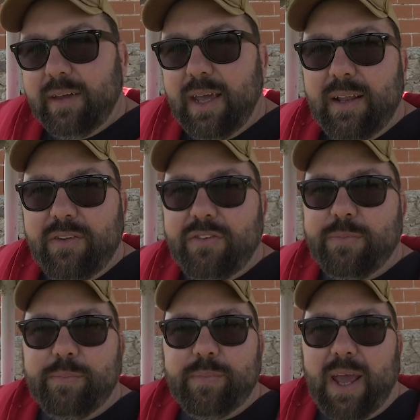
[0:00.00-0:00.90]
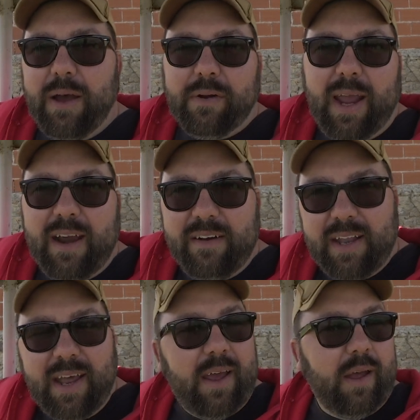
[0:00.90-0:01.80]
get this calcare
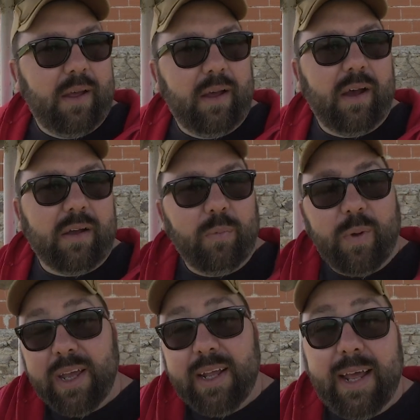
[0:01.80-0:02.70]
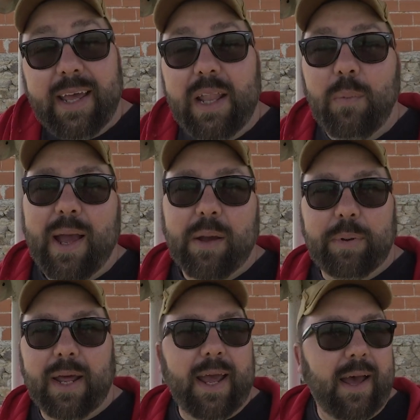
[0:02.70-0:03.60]
in there. We can then get the whacker
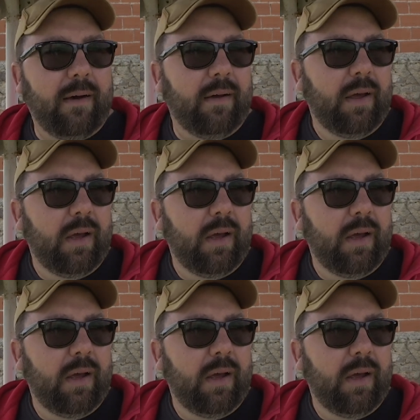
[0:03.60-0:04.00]
plate out.